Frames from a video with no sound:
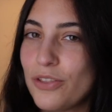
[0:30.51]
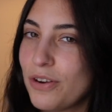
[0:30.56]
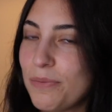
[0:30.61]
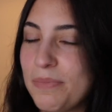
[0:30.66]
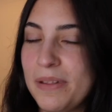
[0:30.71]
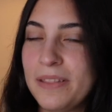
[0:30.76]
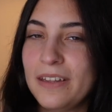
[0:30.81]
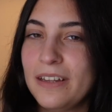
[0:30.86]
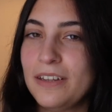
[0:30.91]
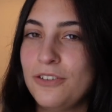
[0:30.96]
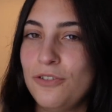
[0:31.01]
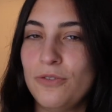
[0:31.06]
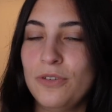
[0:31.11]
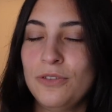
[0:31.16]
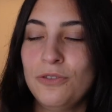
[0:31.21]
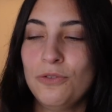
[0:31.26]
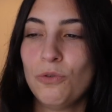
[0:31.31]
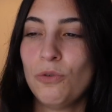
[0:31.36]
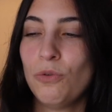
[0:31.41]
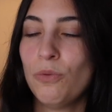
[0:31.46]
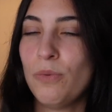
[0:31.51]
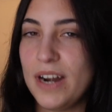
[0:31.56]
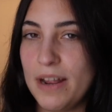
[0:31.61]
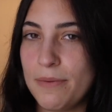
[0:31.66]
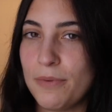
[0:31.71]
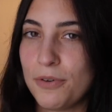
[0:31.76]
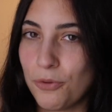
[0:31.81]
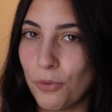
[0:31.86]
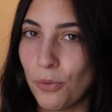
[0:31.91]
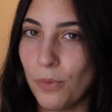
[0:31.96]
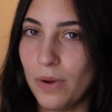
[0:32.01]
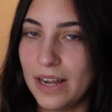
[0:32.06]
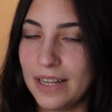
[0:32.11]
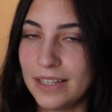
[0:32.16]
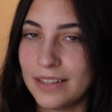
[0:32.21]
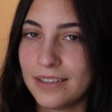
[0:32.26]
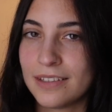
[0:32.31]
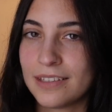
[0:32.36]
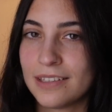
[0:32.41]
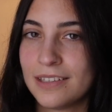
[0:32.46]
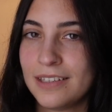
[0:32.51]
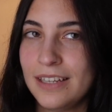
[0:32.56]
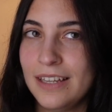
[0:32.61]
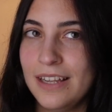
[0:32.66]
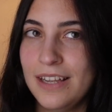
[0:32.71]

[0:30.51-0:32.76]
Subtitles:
3D printing you can do whatever you want.